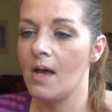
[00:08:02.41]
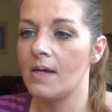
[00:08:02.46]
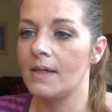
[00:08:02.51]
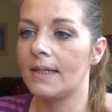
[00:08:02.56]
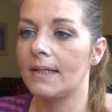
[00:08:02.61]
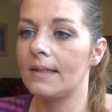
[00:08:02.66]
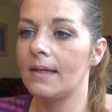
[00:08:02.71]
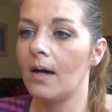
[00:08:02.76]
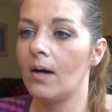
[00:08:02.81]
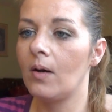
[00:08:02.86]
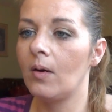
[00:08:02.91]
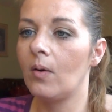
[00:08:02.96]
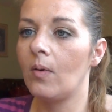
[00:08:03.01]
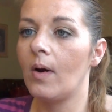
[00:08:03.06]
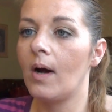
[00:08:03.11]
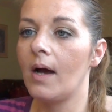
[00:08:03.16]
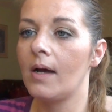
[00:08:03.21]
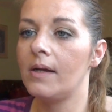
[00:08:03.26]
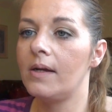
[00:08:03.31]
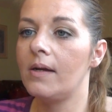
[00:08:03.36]

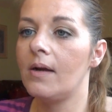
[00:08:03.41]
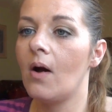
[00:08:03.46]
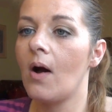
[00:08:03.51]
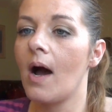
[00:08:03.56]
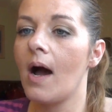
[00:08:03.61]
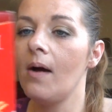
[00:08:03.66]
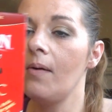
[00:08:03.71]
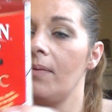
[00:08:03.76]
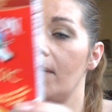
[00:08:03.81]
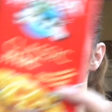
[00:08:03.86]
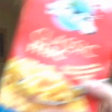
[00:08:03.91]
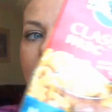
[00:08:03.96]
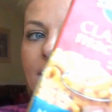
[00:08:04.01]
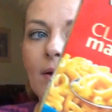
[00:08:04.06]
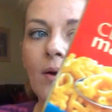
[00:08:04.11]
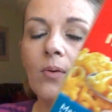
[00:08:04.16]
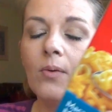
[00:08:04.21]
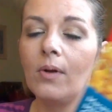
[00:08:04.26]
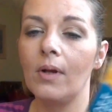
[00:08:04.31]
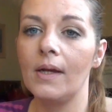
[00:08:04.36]
So, you know, I was
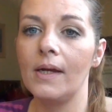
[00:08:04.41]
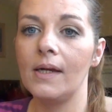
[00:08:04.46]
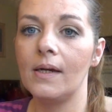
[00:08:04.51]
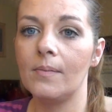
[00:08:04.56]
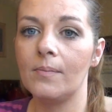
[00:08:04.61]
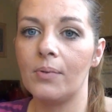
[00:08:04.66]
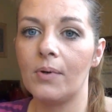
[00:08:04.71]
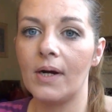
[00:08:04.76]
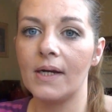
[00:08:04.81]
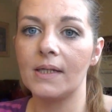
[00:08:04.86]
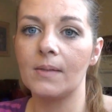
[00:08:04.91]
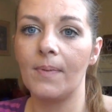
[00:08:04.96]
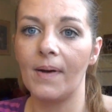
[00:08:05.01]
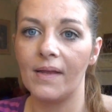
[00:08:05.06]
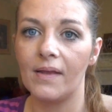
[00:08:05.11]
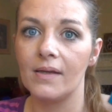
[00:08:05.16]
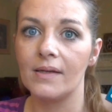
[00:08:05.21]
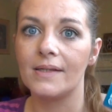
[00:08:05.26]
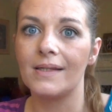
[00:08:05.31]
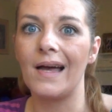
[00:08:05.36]
totally impressed
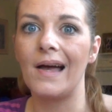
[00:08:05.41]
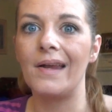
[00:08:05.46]
by this